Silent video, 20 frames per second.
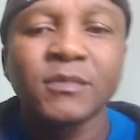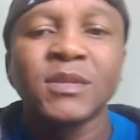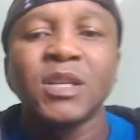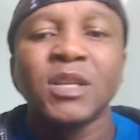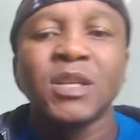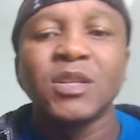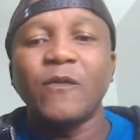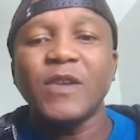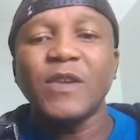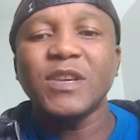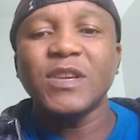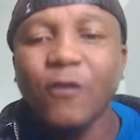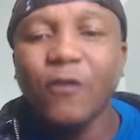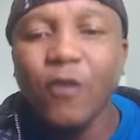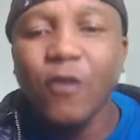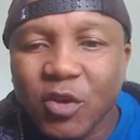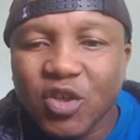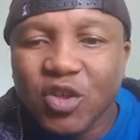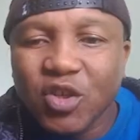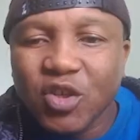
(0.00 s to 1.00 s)
So first and
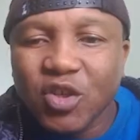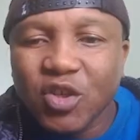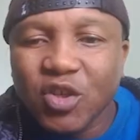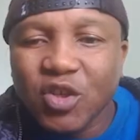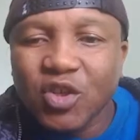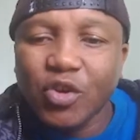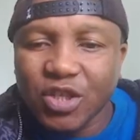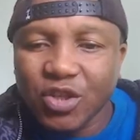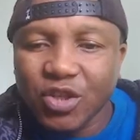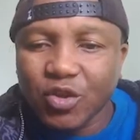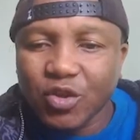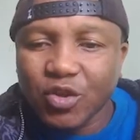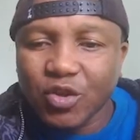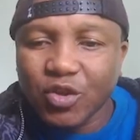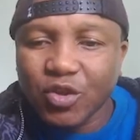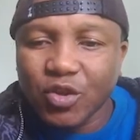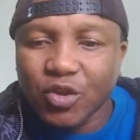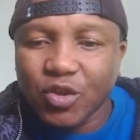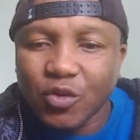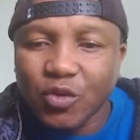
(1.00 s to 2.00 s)
foremost, you need to know the general
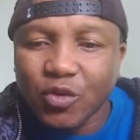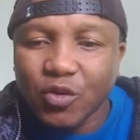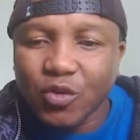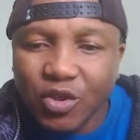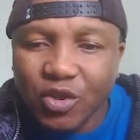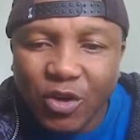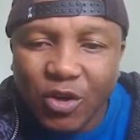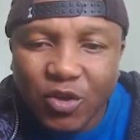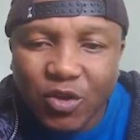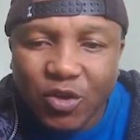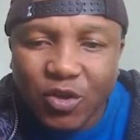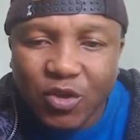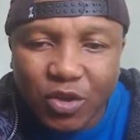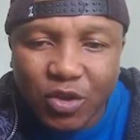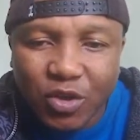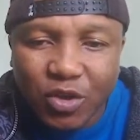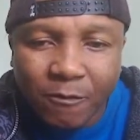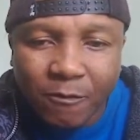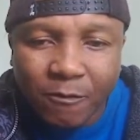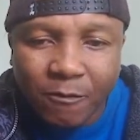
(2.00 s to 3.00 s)
solution. General solution,
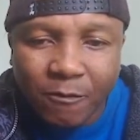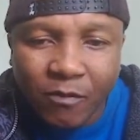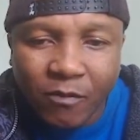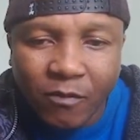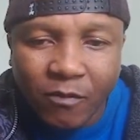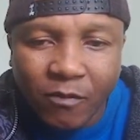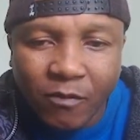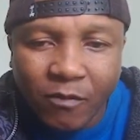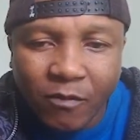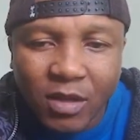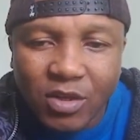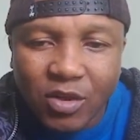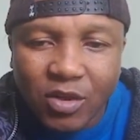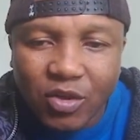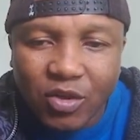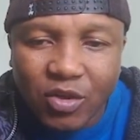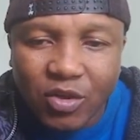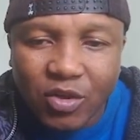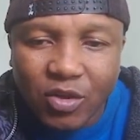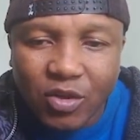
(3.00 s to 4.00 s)

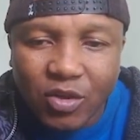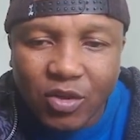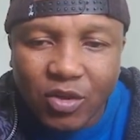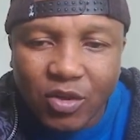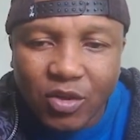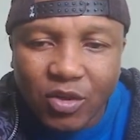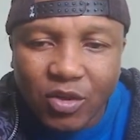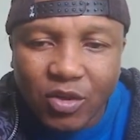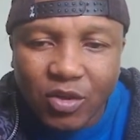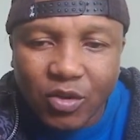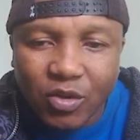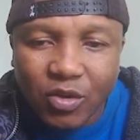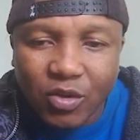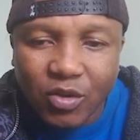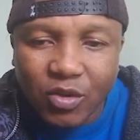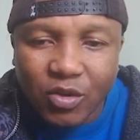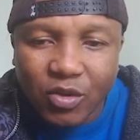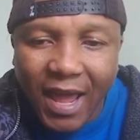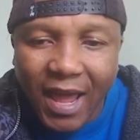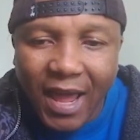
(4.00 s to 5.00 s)

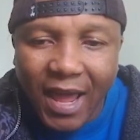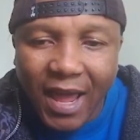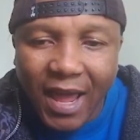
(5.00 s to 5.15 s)
xt.